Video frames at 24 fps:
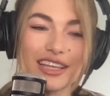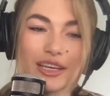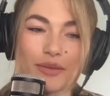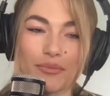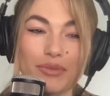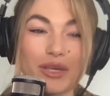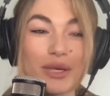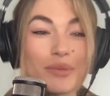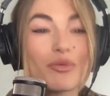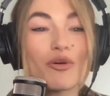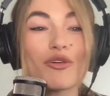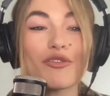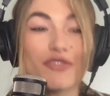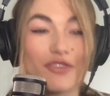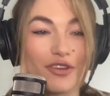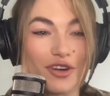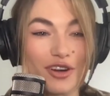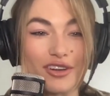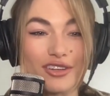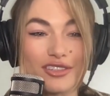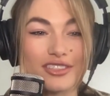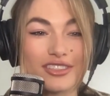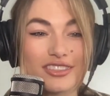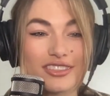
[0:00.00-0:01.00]
people
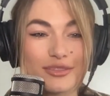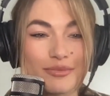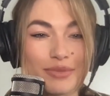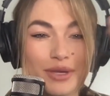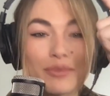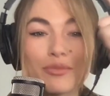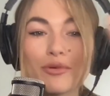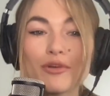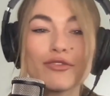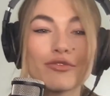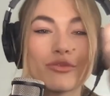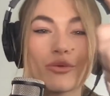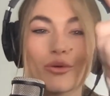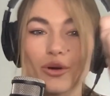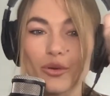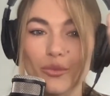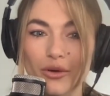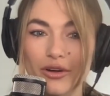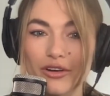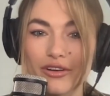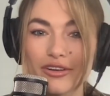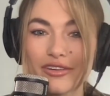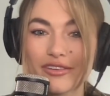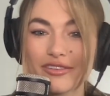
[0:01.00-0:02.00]
first, people
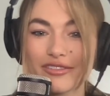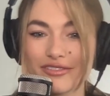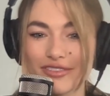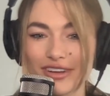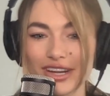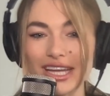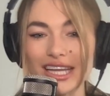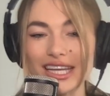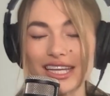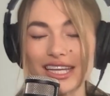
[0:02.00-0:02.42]
forward, right?